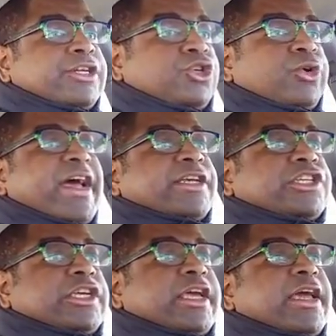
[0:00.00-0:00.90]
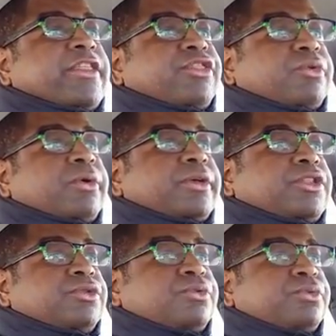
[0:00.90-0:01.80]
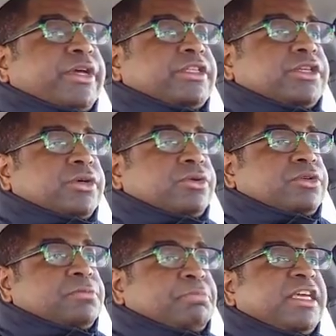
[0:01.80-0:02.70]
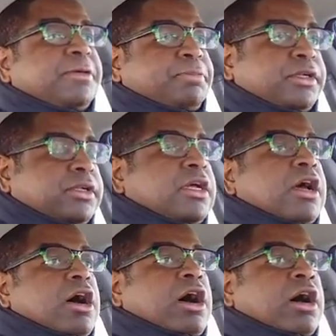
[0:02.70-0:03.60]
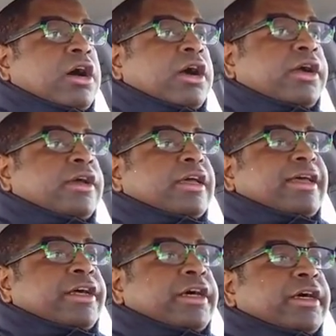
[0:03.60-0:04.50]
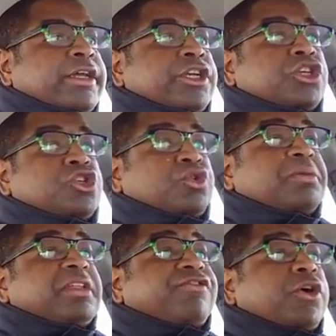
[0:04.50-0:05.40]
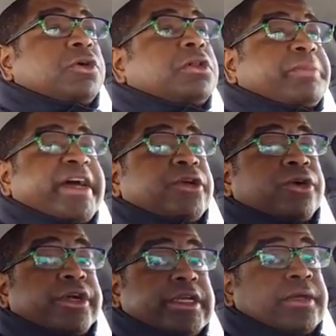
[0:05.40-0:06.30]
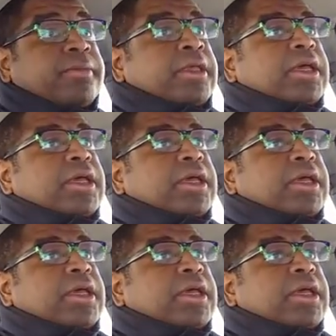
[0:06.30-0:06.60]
trash can throwing through windows people are an extremely vocal minority.